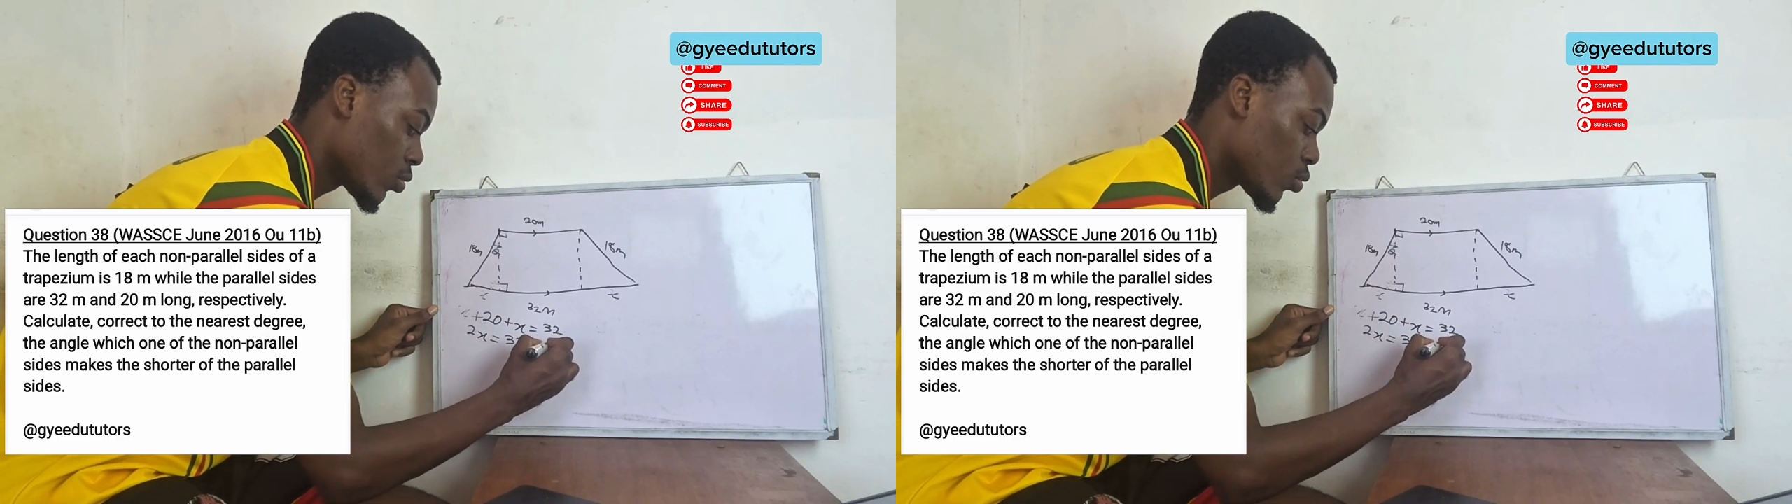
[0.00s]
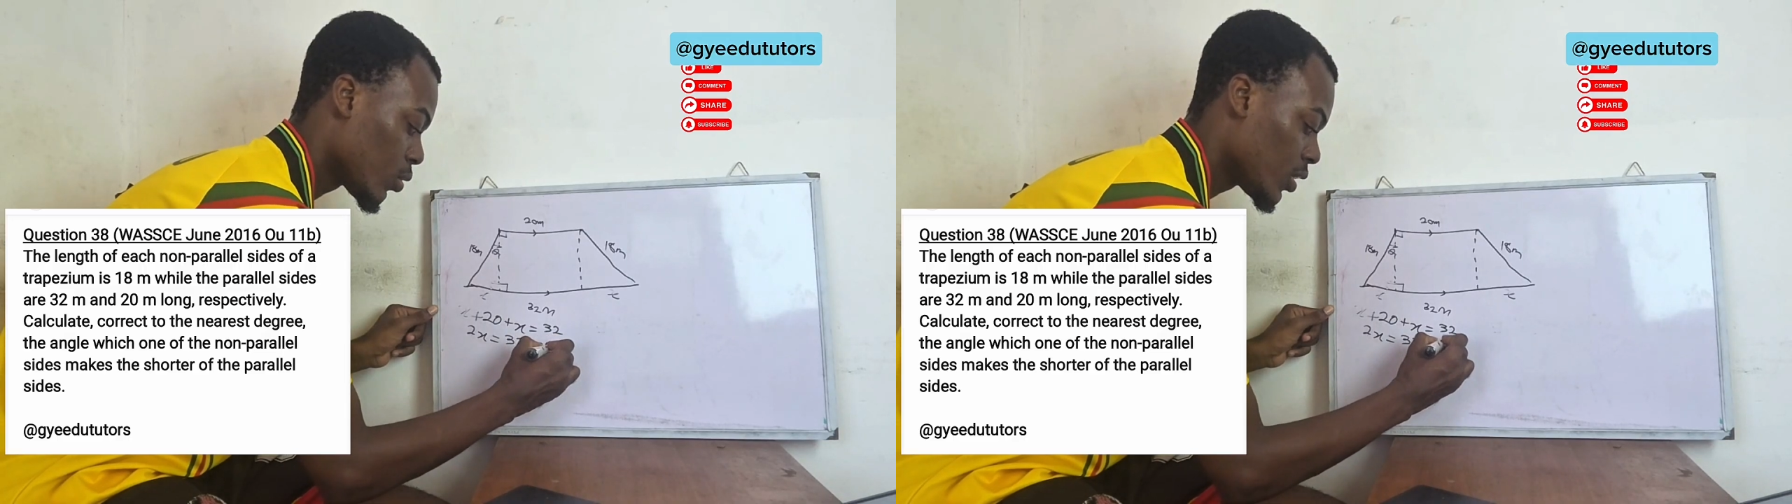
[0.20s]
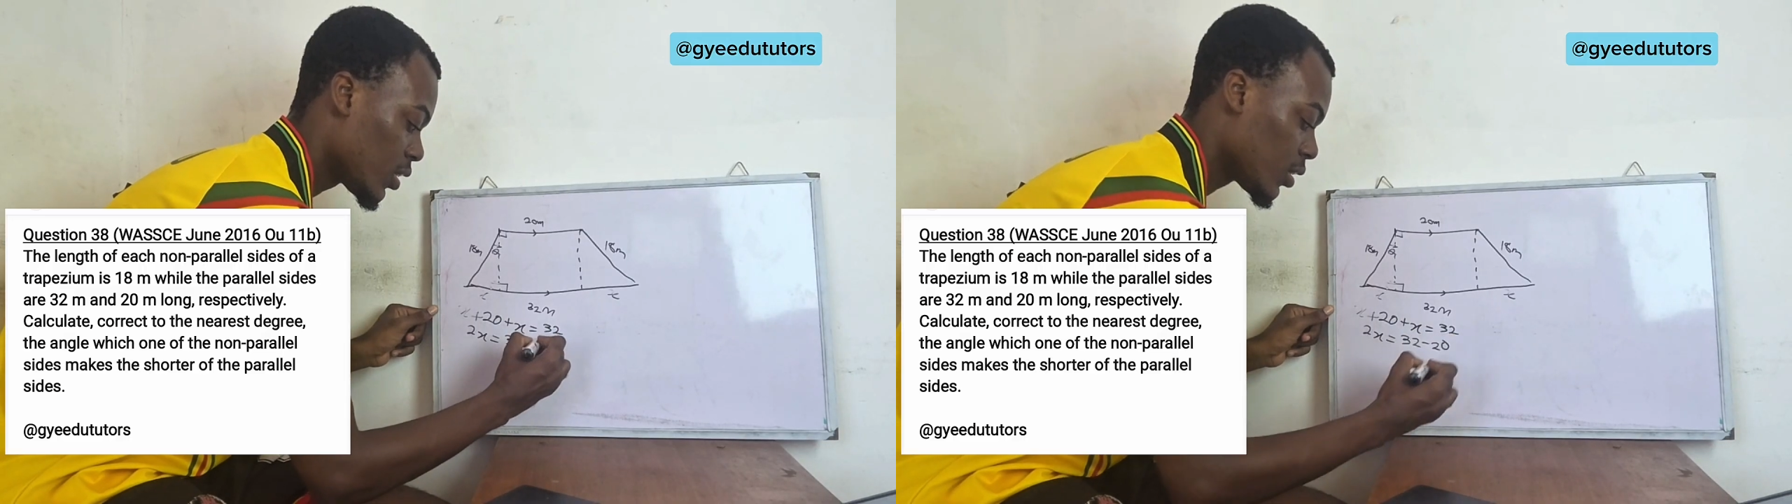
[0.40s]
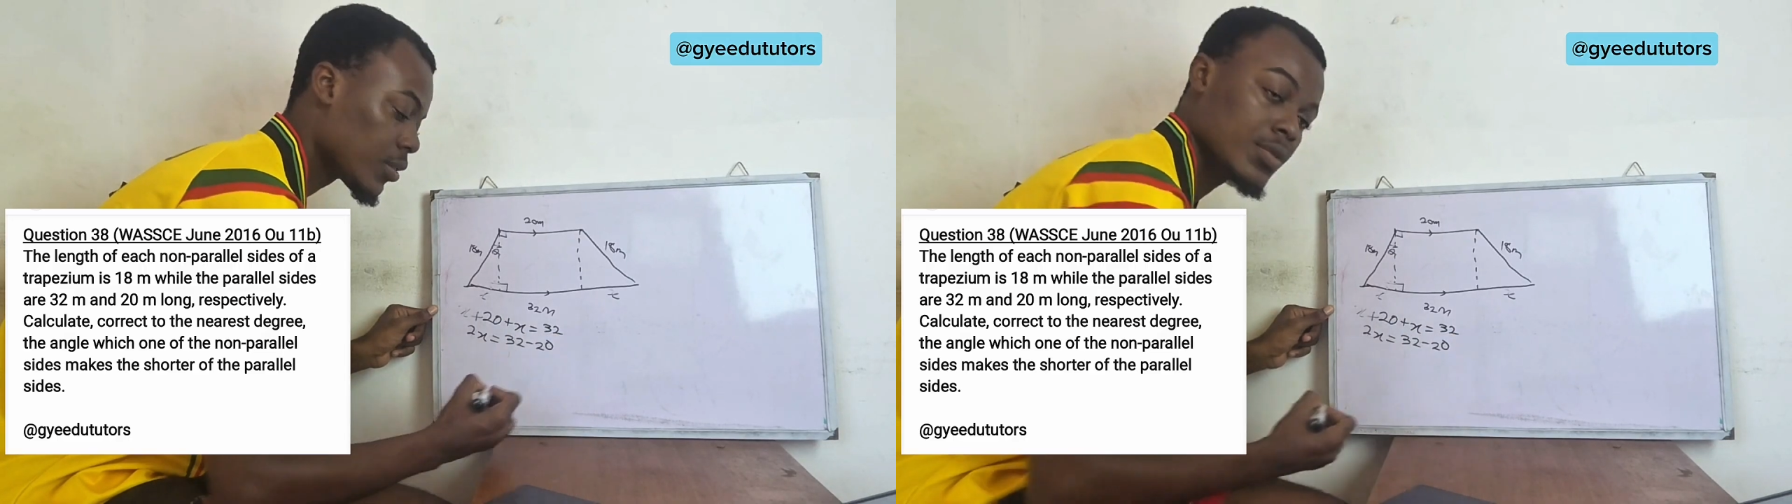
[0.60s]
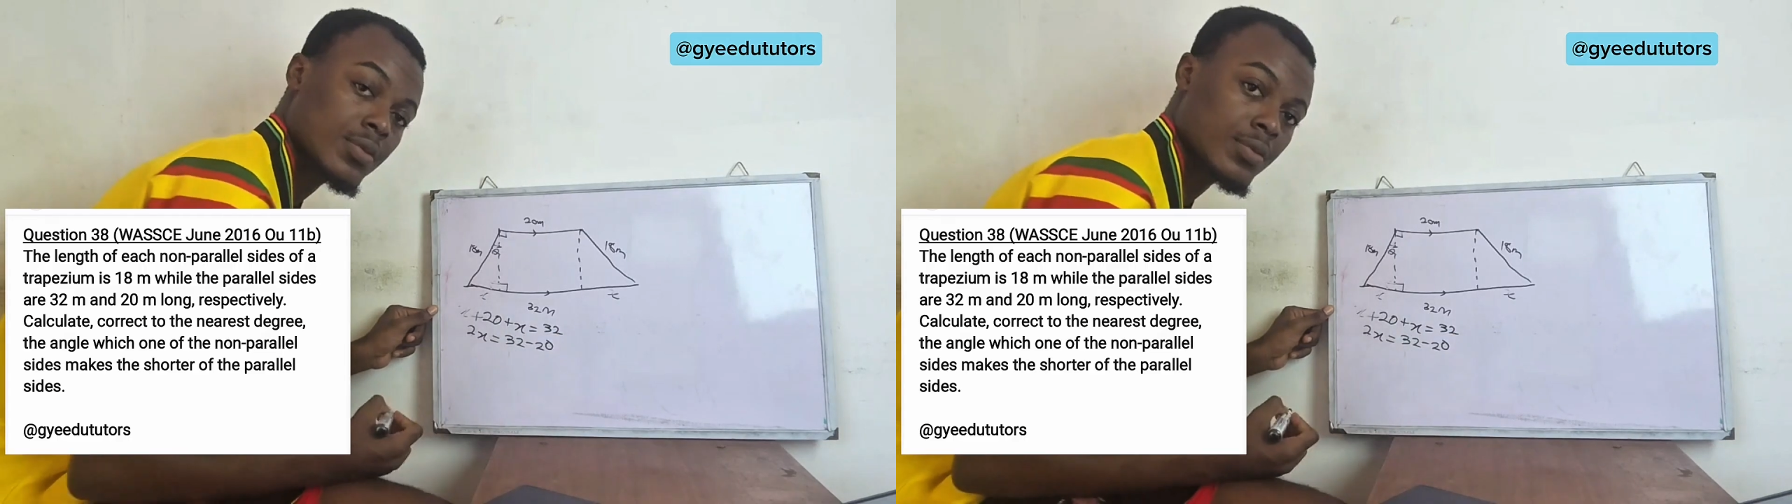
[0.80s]
20.
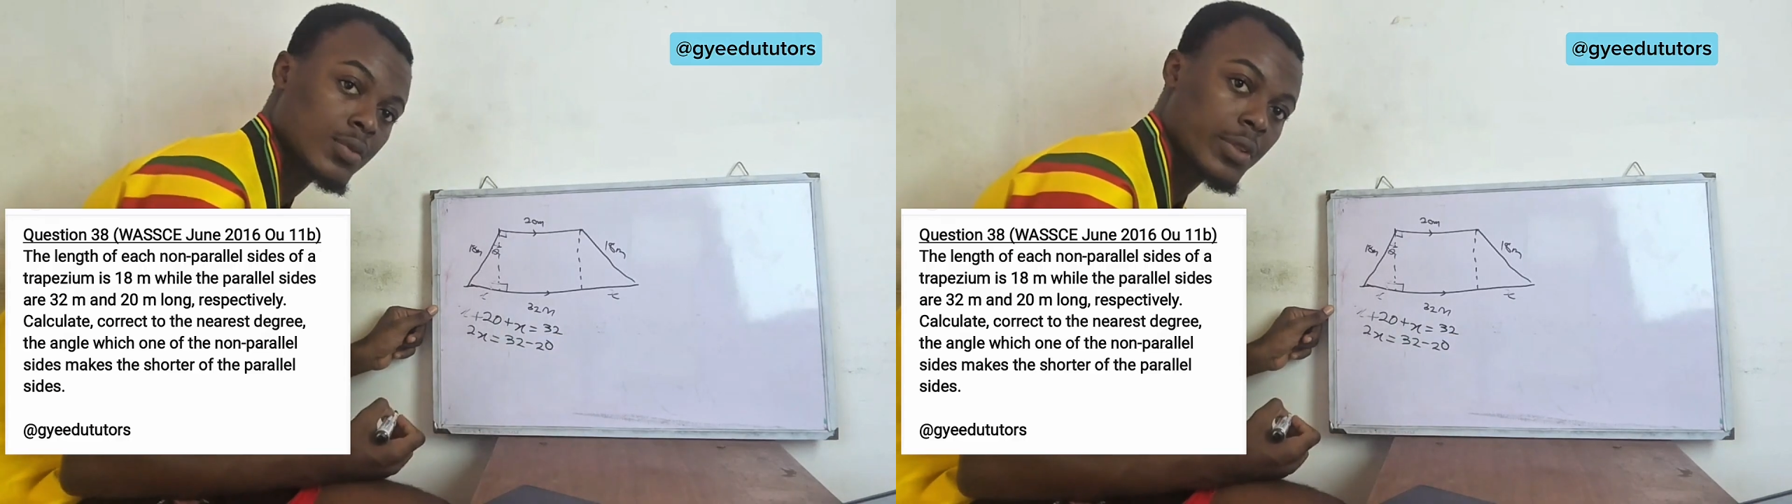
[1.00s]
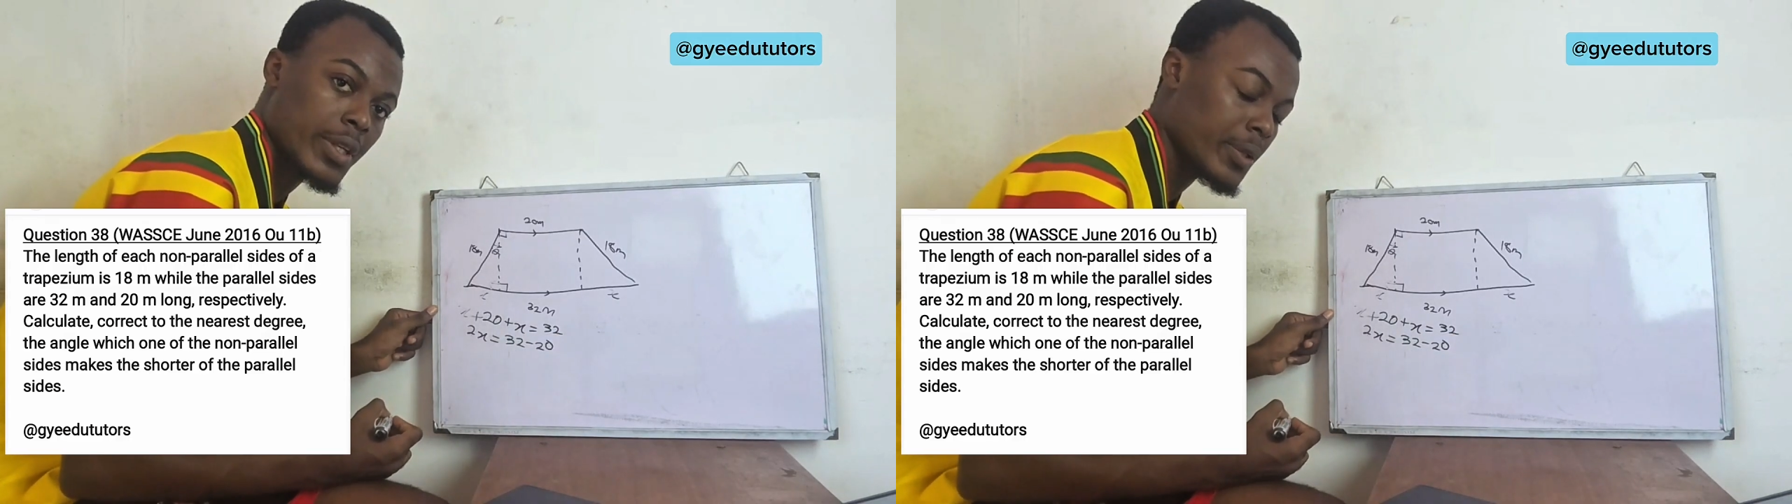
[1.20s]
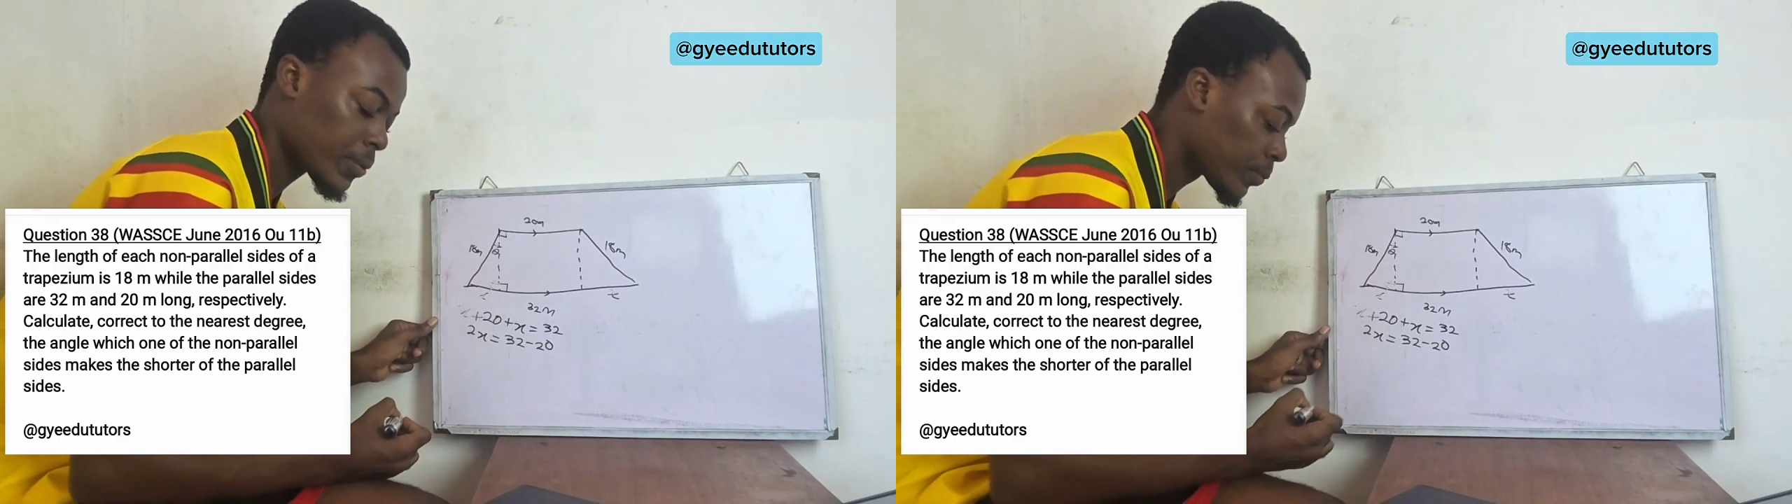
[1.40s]
Okay,